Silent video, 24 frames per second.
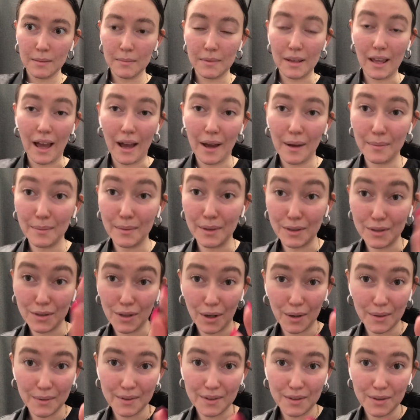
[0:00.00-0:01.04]
Yeah, I'm gonna try
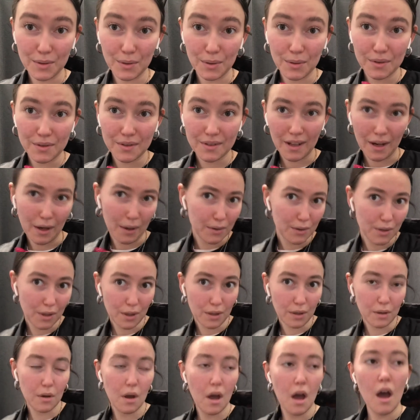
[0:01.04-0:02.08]
on these shorts and I'll show
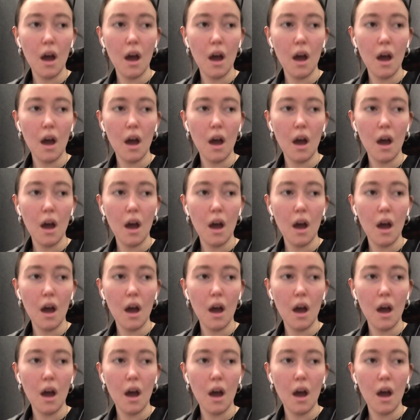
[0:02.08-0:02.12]
you.